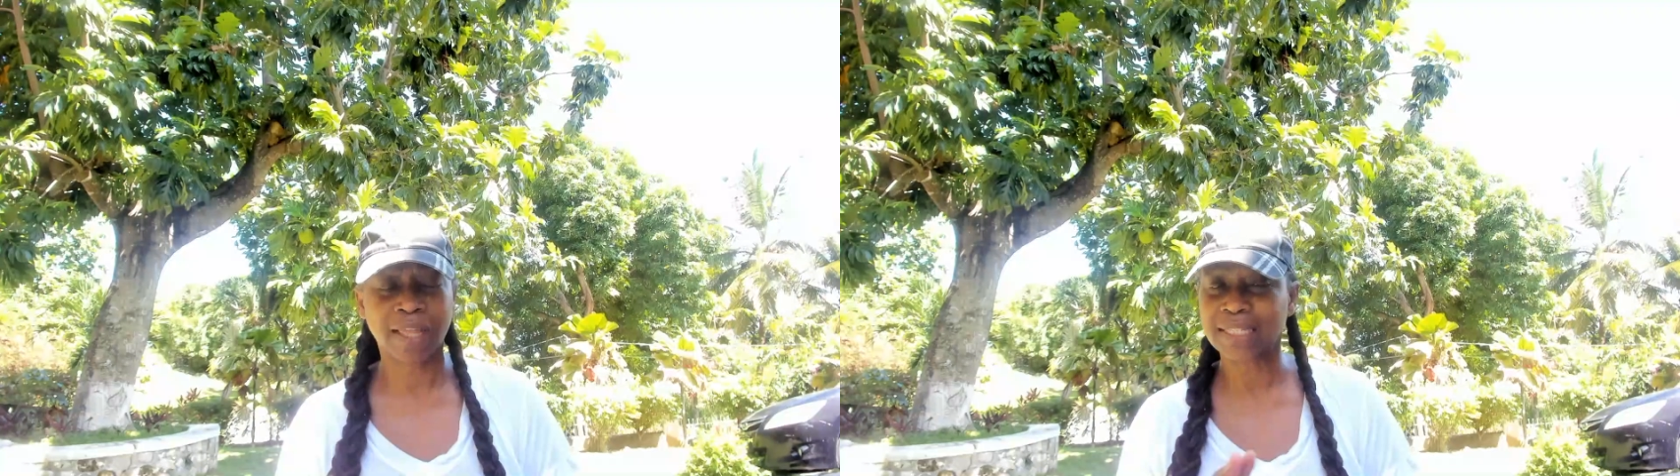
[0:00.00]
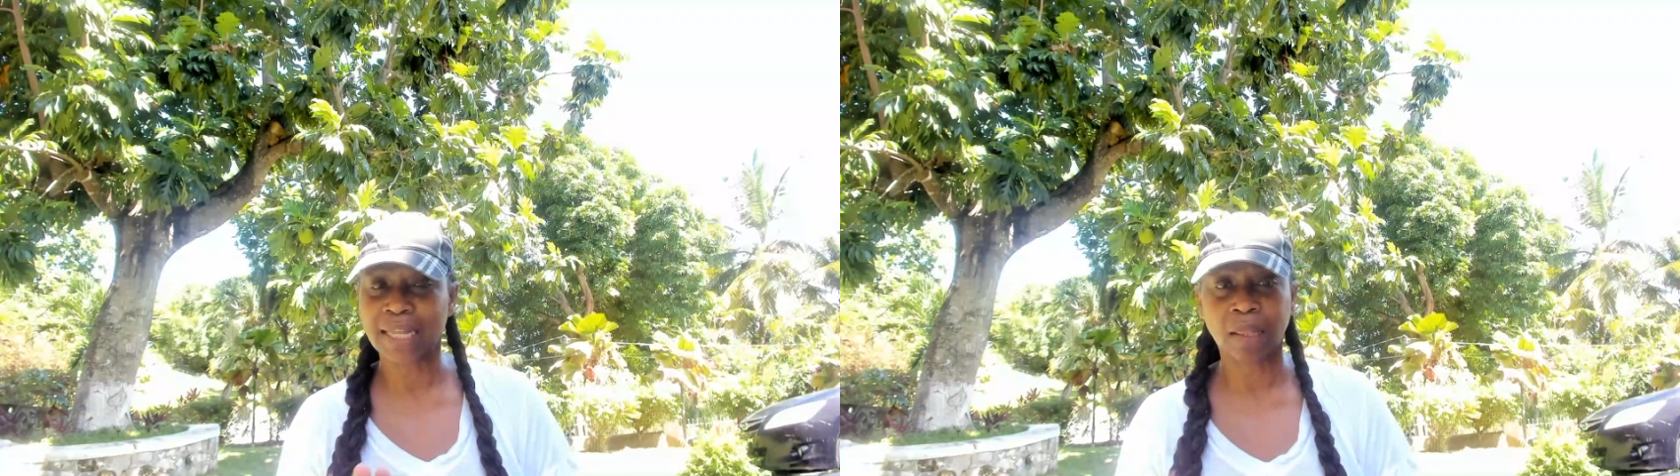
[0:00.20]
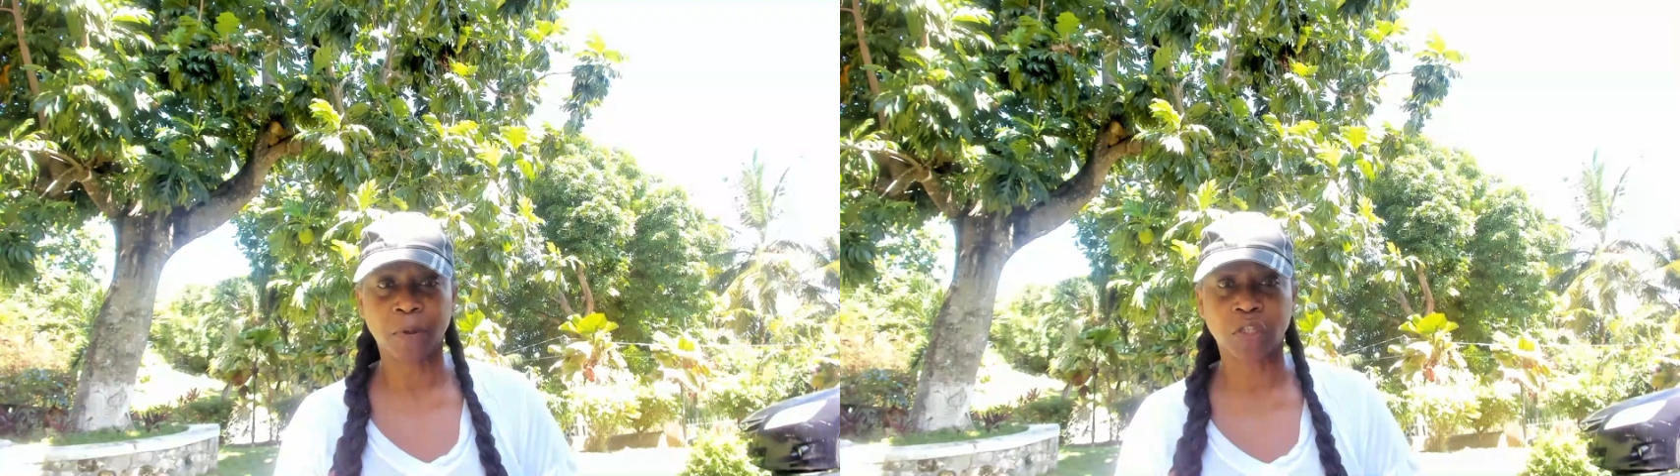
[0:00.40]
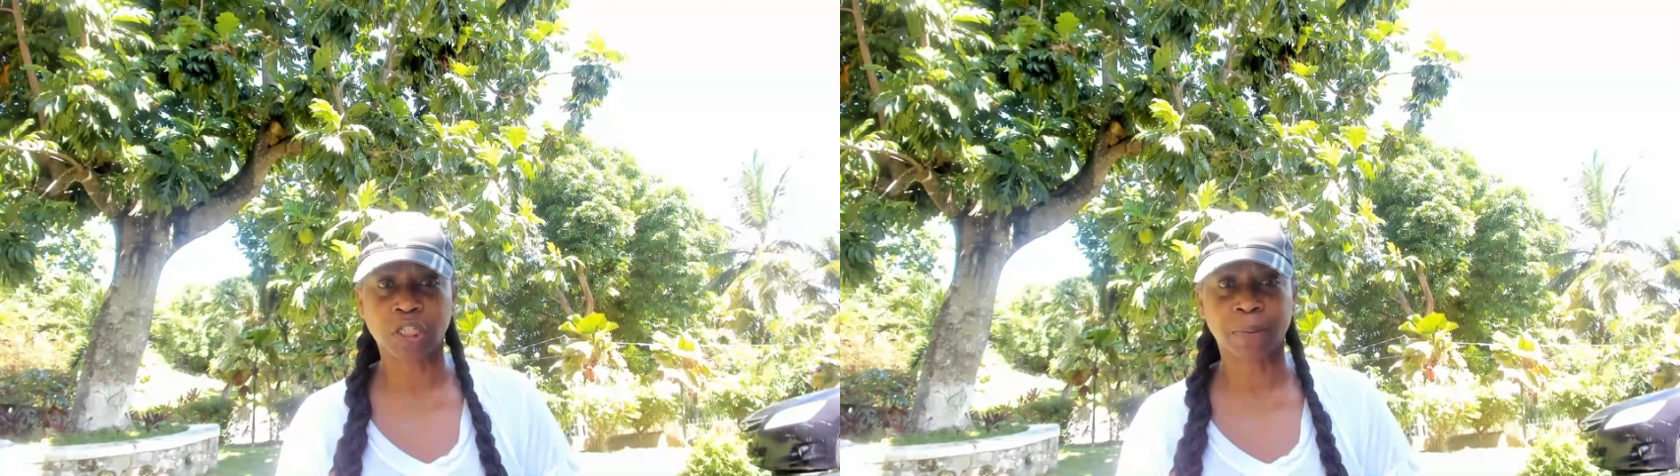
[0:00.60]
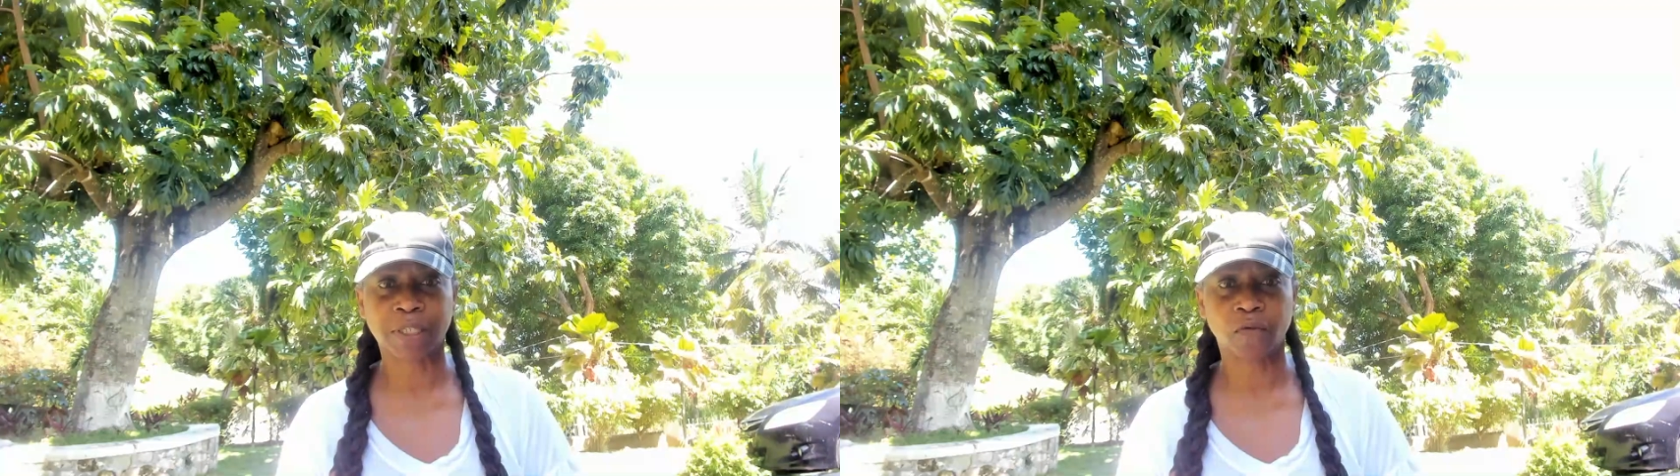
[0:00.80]
that's not the most
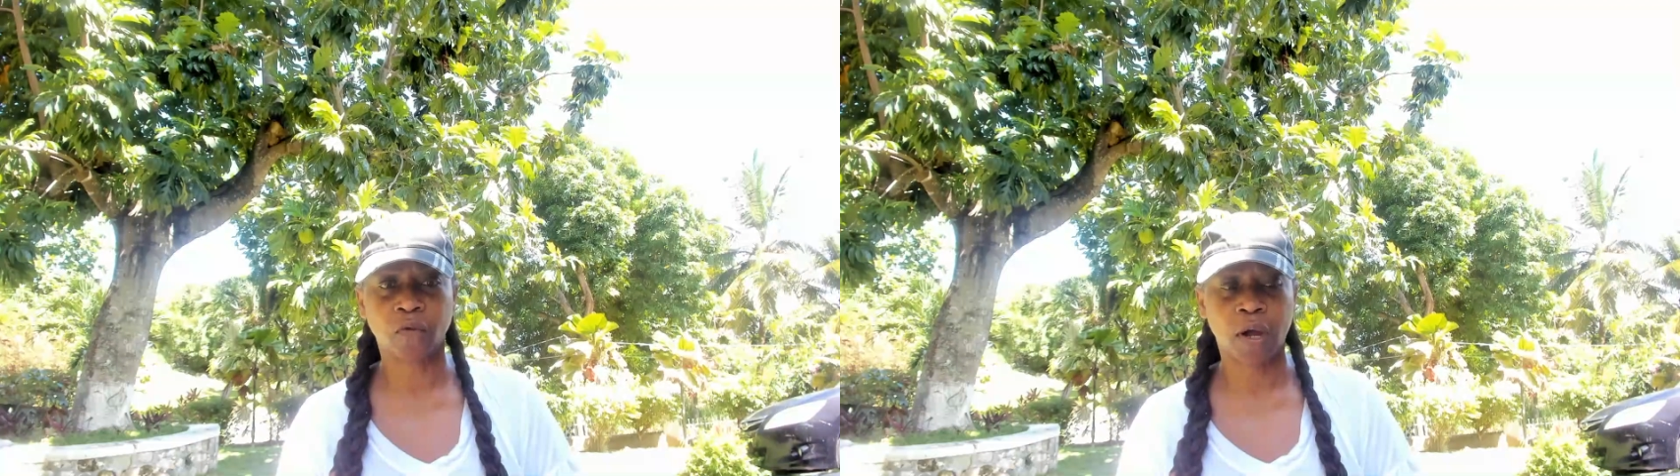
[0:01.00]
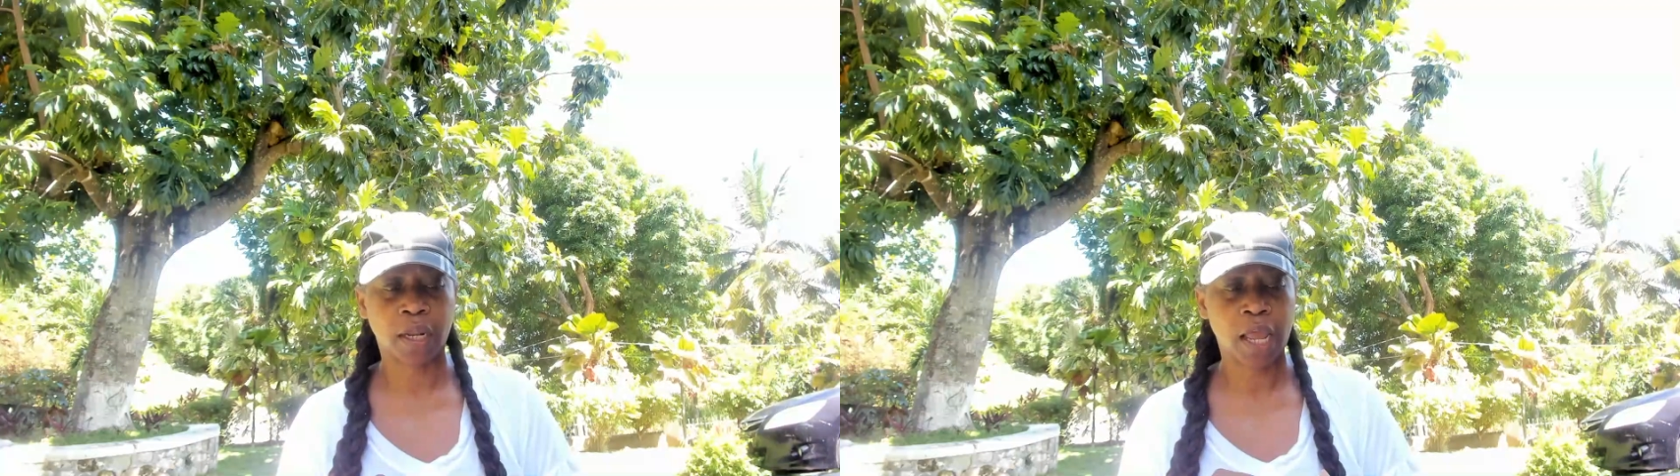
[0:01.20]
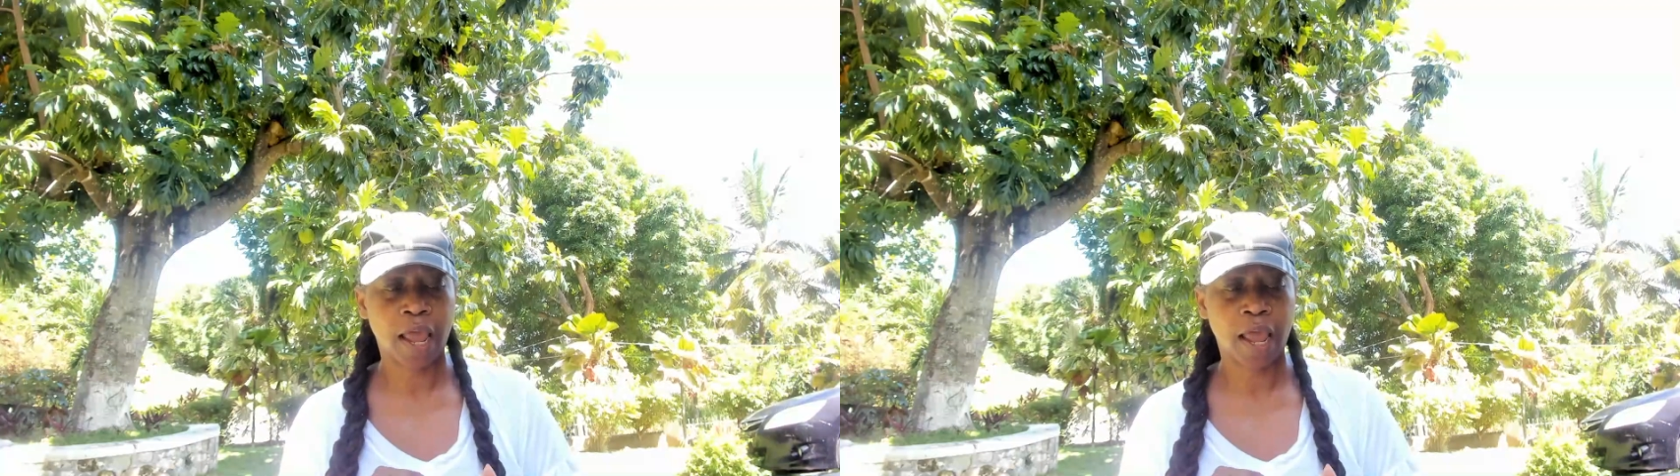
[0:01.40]
expensive one.